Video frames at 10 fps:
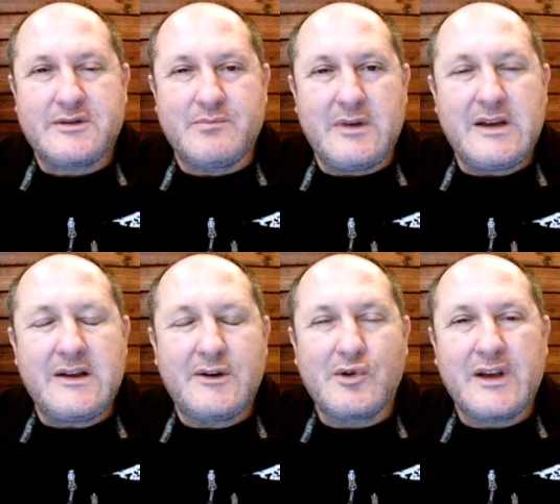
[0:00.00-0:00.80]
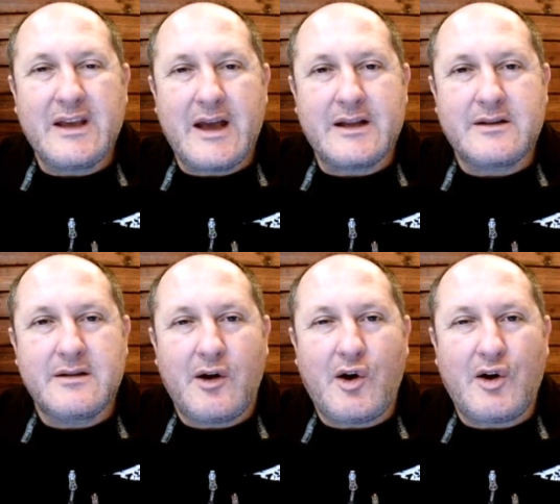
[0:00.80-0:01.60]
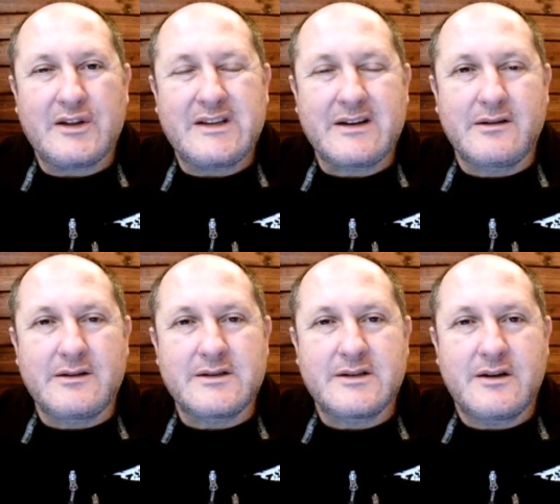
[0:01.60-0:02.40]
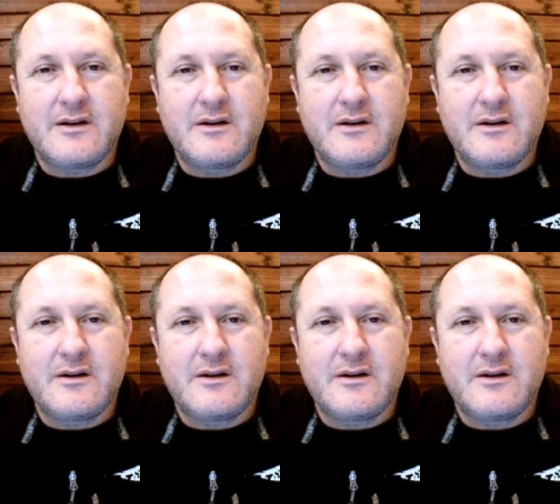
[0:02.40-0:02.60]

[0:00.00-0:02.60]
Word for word: is me looking at articles